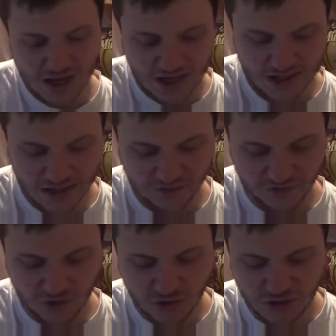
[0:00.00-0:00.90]
And I
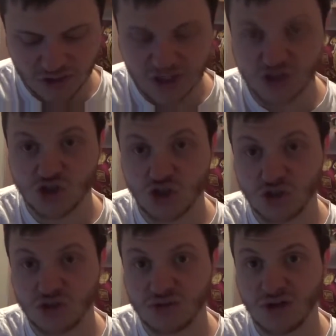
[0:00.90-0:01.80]
feel like it
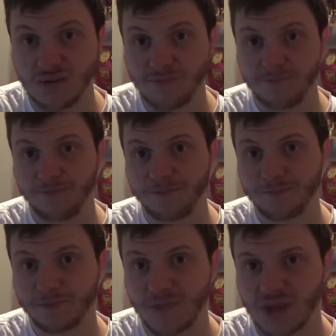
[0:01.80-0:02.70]
should
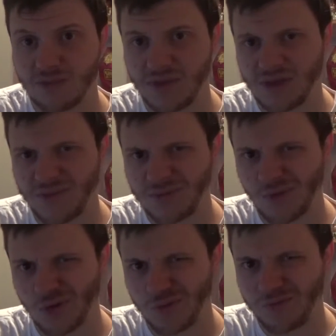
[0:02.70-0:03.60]
be a bit
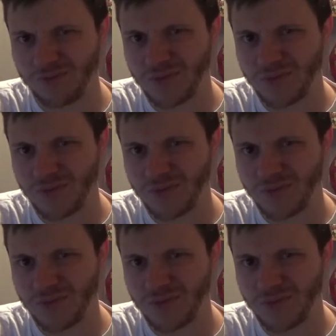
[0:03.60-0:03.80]
more